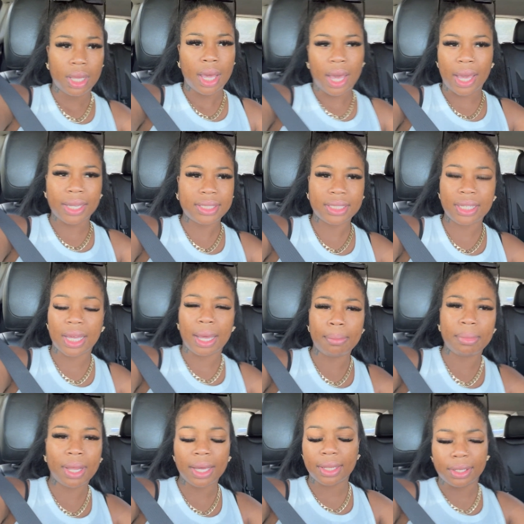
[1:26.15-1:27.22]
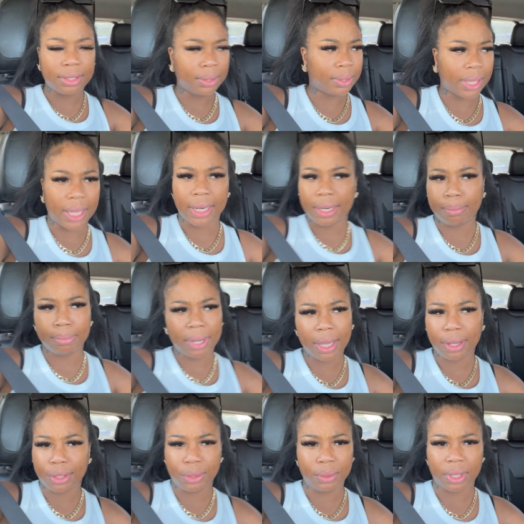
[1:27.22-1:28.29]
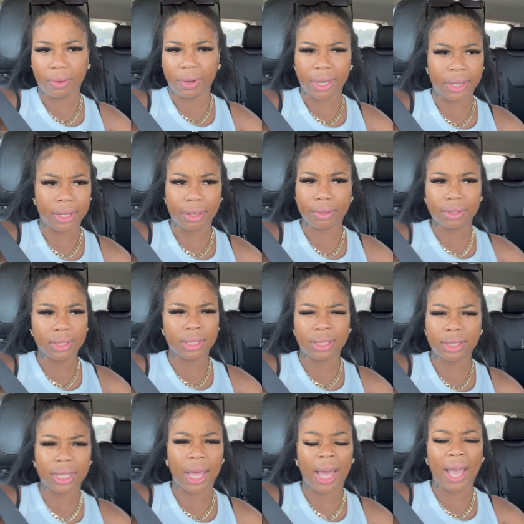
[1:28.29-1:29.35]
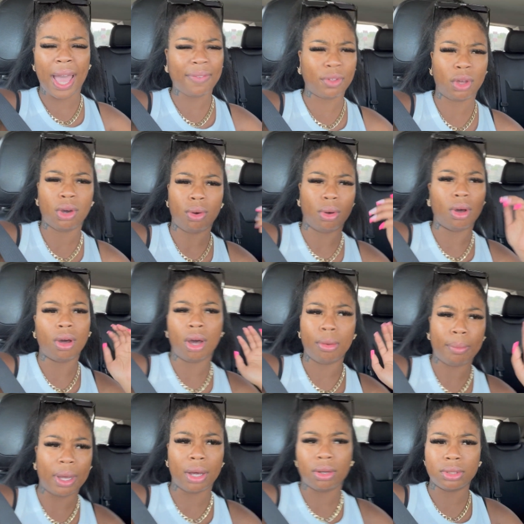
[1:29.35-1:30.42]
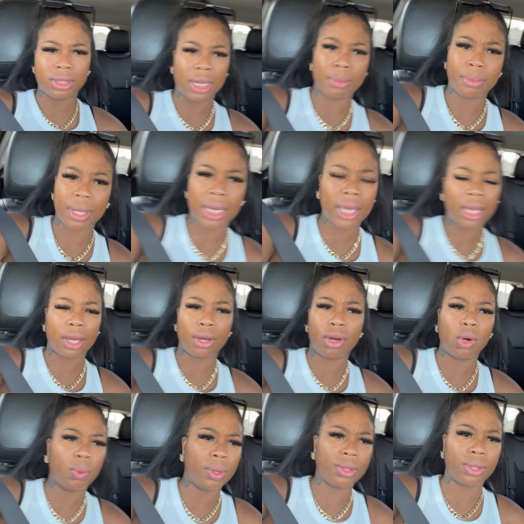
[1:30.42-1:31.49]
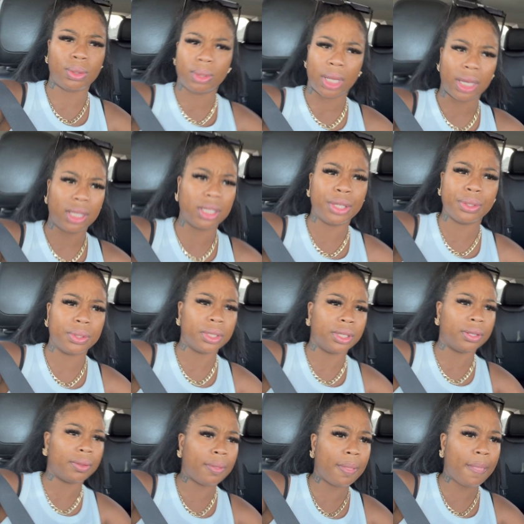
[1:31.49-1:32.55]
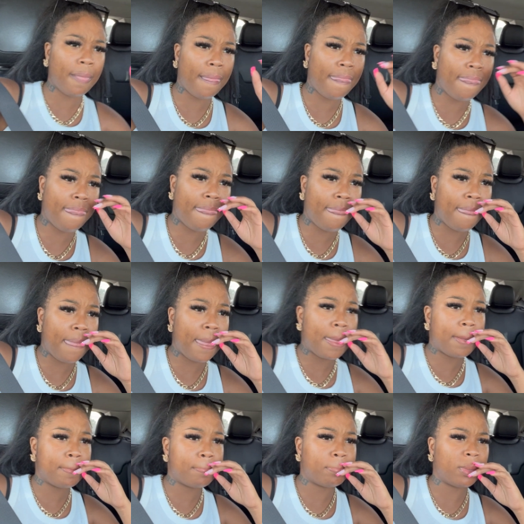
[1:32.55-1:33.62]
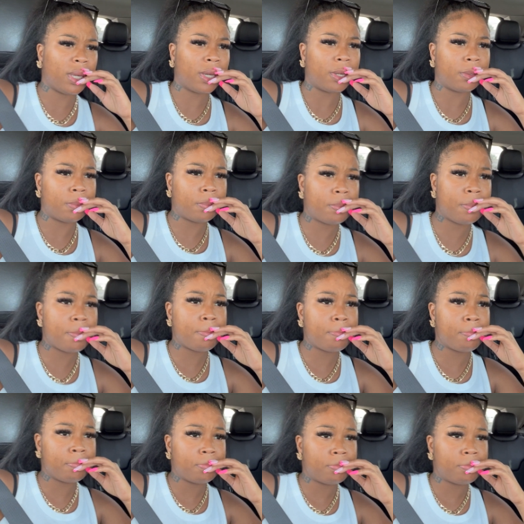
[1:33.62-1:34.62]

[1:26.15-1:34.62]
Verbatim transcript: Actually, I'm not gonna do that. I'm not gonna do that right now because I have to go on my own time. I can't go with you. Like you're gonna have to go to the mall by yourself. Yeah. That